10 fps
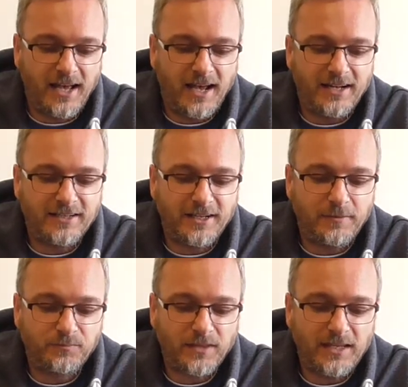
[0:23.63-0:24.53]
and
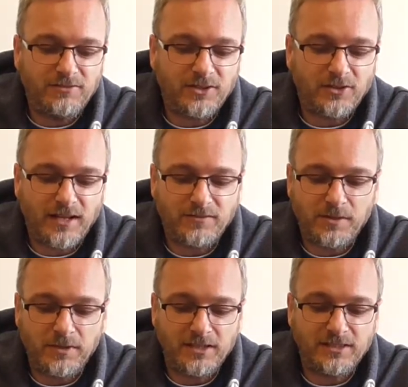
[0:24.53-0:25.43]
even though I don't have the
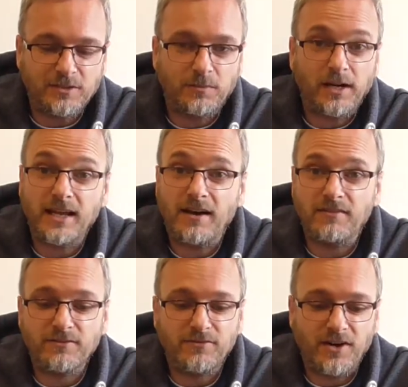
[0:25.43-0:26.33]
ability to play it other
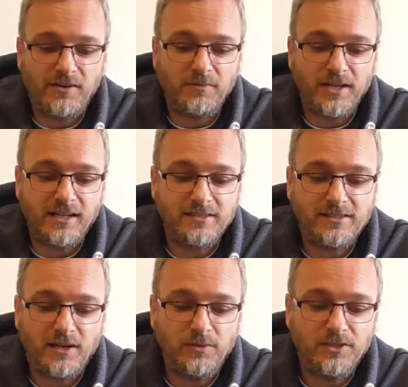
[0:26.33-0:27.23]
than via
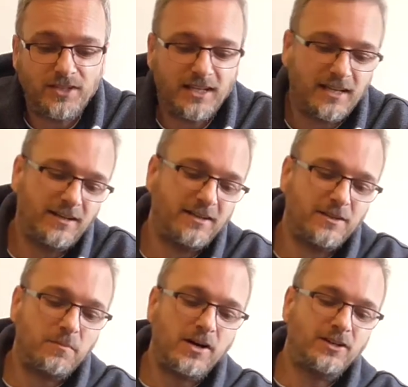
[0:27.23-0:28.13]
emulators, I wanted to get like
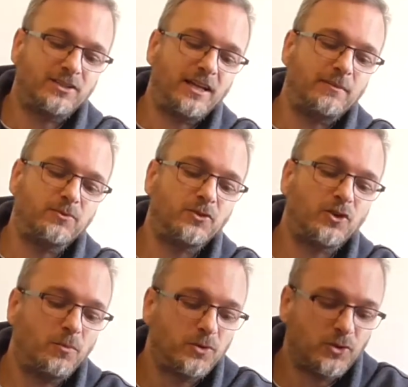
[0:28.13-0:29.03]
the Mask game on the
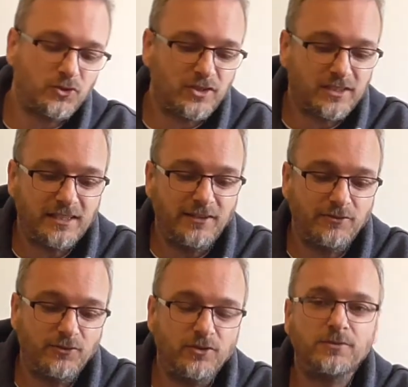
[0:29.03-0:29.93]
Commodore
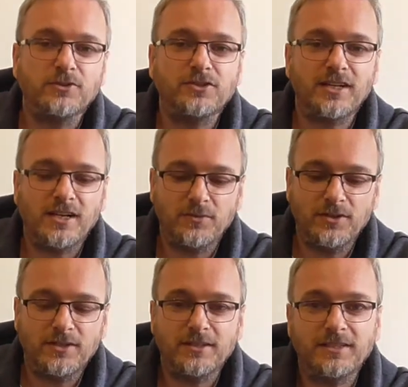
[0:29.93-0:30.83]
64 because of the
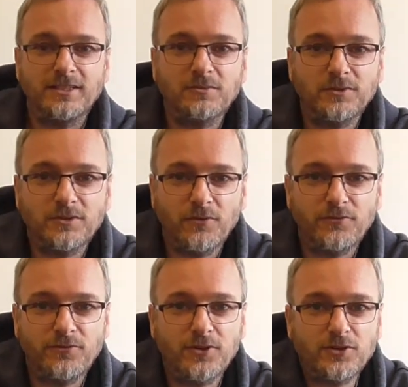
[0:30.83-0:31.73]
artwork, and this was the
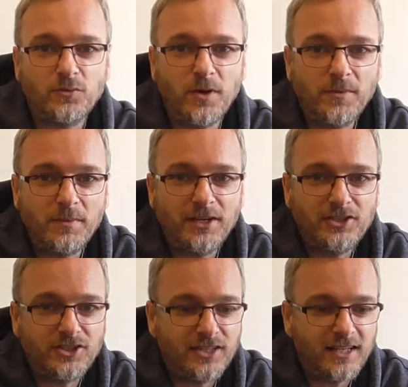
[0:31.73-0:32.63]
first one I
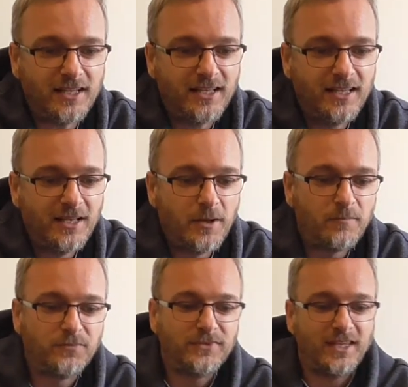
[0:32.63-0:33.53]
managed to get.
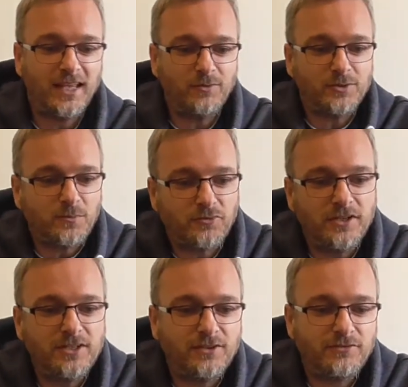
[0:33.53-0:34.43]
And that was a
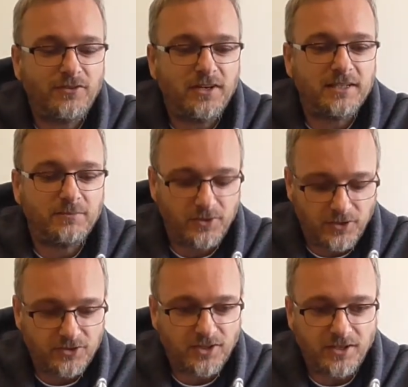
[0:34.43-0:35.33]
pretty good find
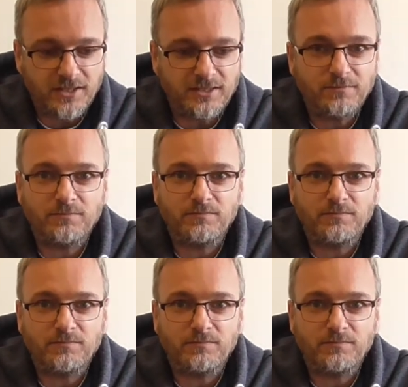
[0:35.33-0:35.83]
because I